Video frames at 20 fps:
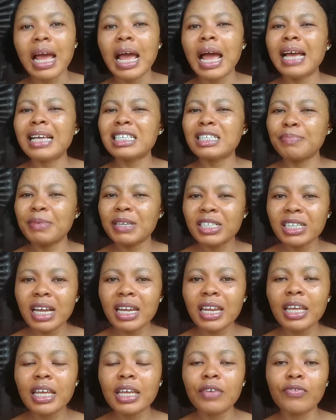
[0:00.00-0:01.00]

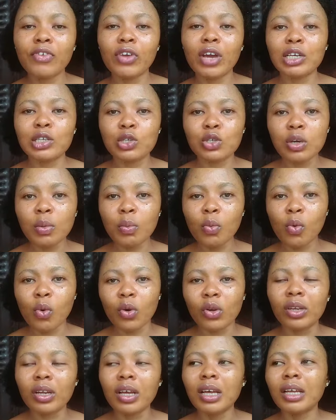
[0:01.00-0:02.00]
especially if you are
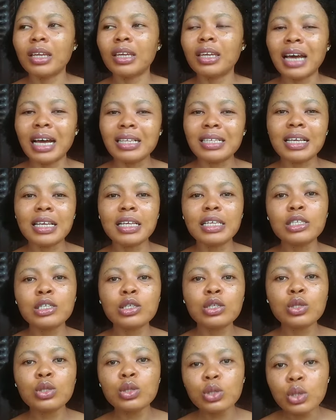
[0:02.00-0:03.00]
someone that is
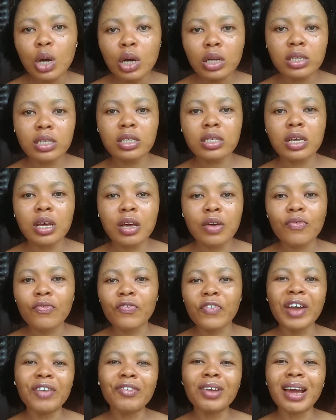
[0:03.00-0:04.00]
not
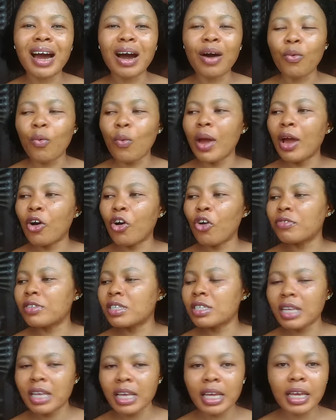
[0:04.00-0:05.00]
very aware of
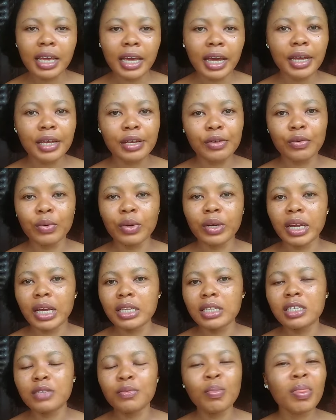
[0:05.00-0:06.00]
skincare
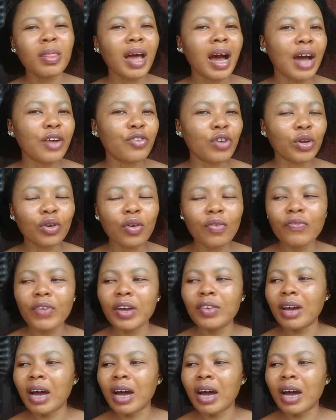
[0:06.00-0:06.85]
ingredients, and you are not very